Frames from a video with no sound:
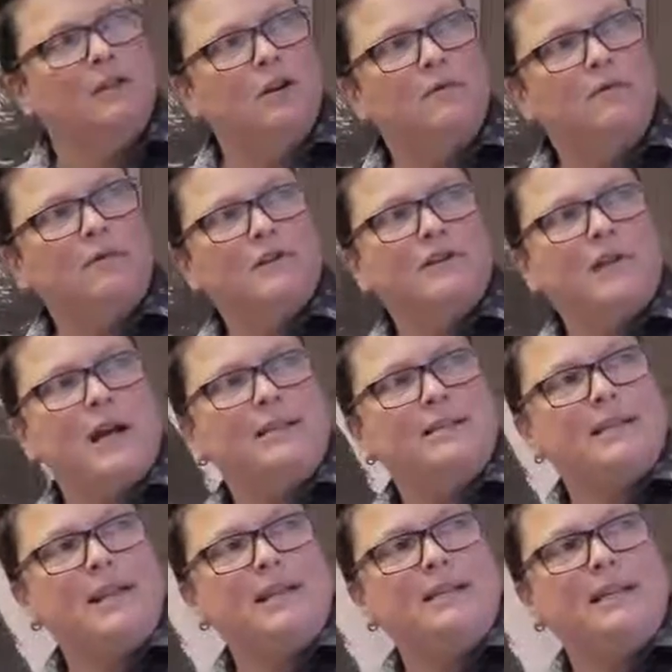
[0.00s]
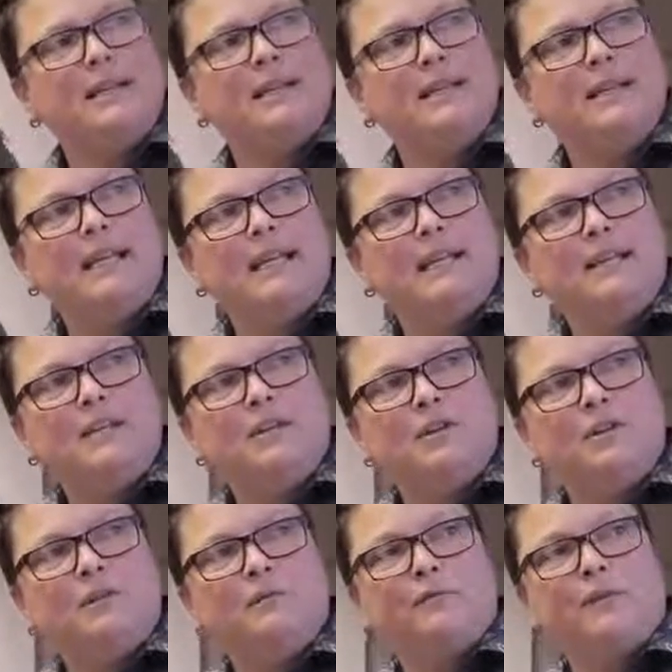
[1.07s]
Look for sites ending in
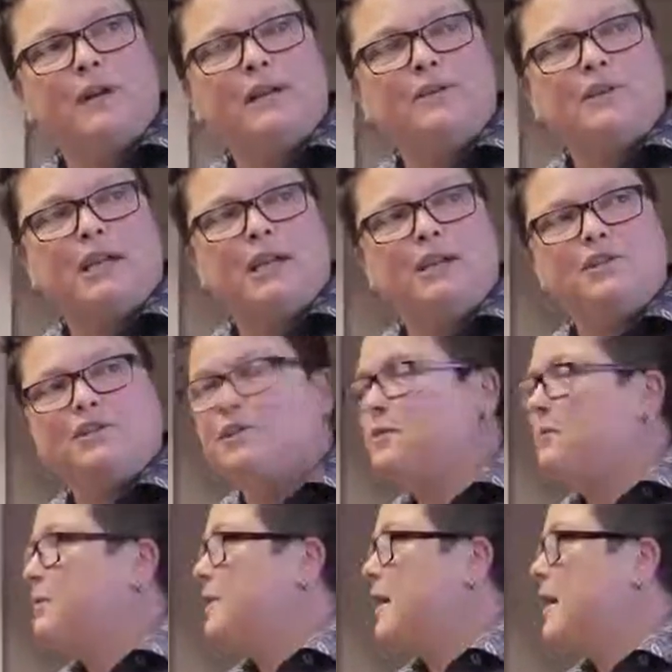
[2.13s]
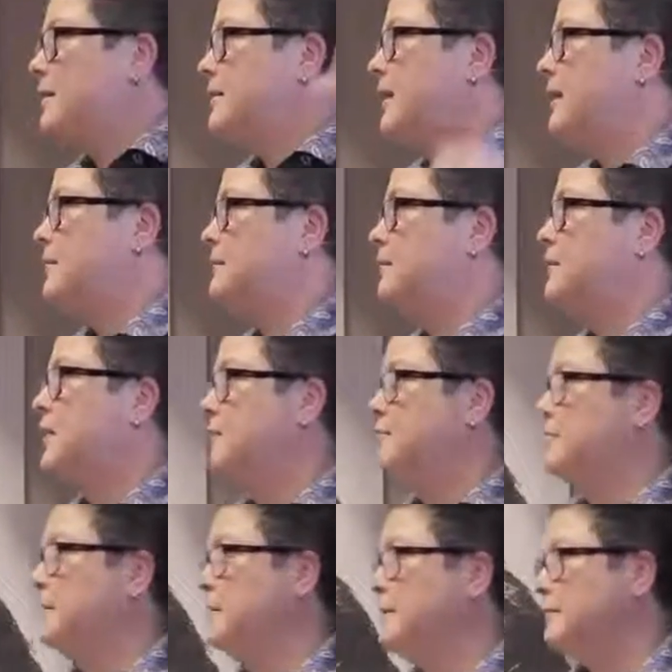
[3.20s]
edu for education or .gov for
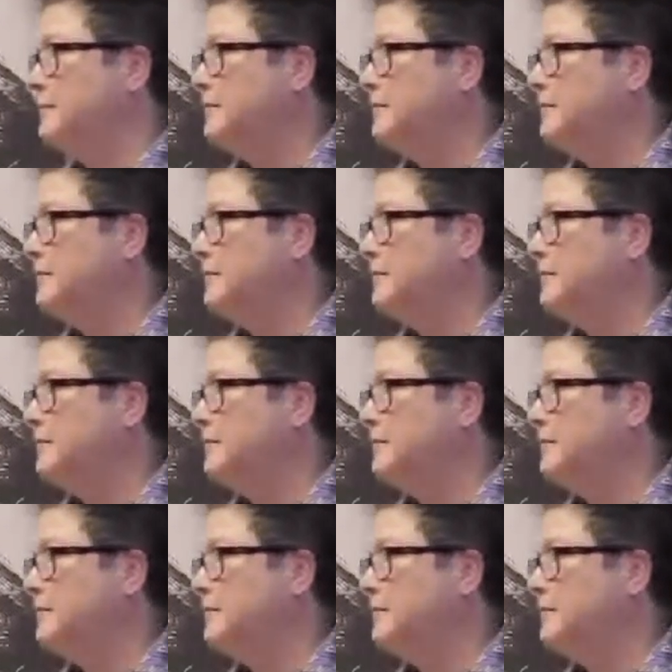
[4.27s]
government.